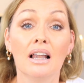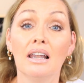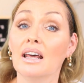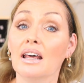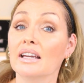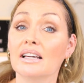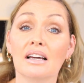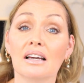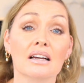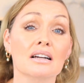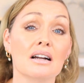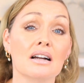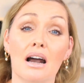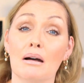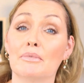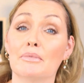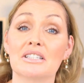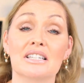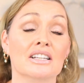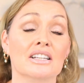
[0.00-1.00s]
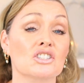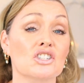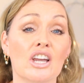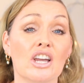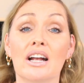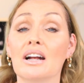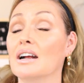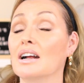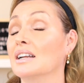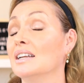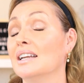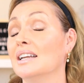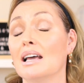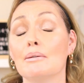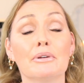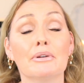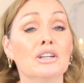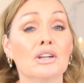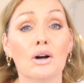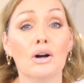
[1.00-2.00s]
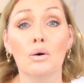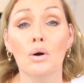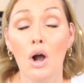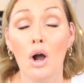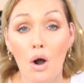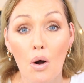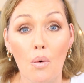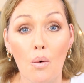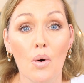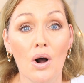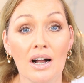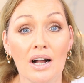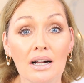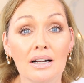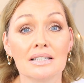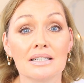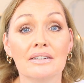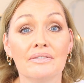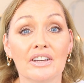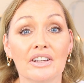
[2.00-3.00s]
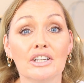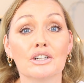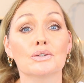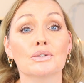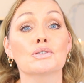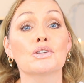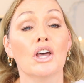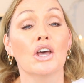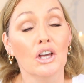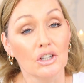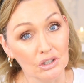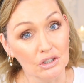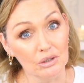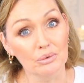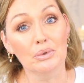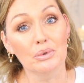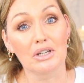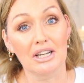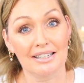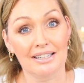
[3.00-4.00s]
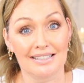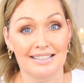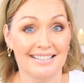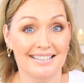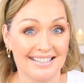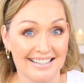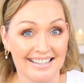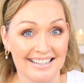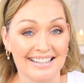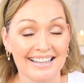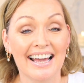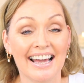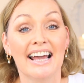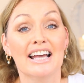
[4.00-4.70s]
Like, comment and share, and let me know what kind of videos you would like to see.